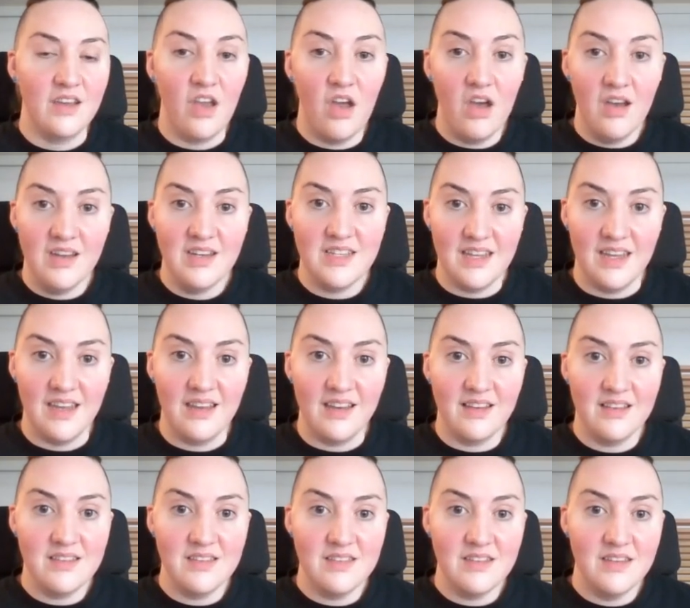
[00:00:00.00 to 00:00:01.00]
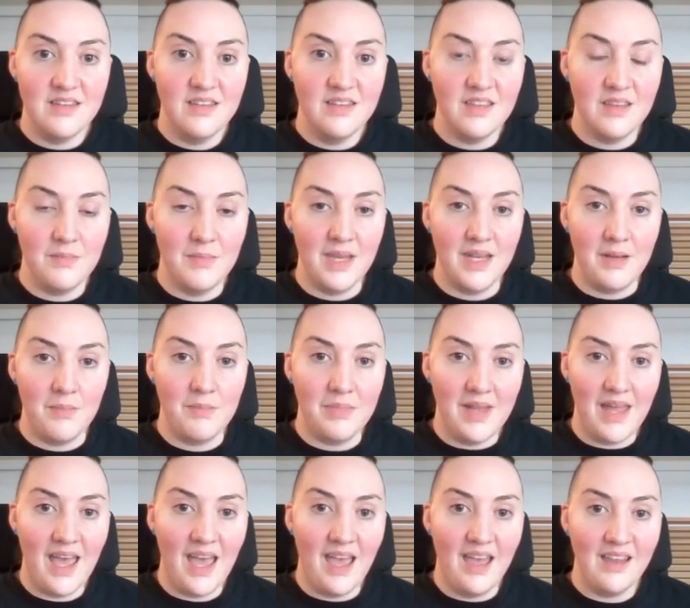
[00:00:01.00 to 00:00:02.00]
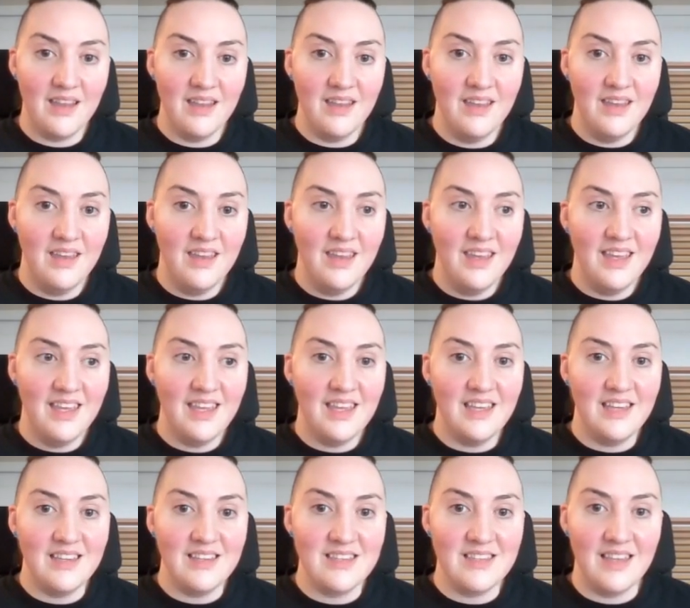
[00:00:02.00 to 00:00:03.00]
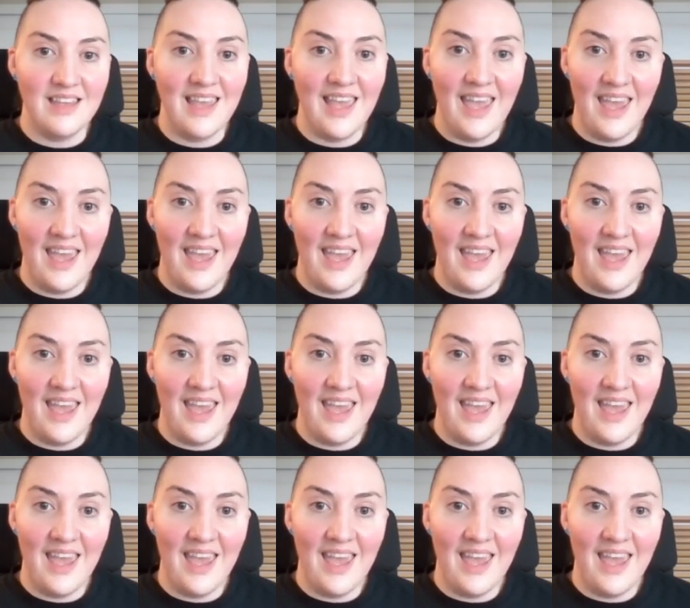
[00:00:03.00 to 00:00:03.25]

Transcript: context, the Man in Black is a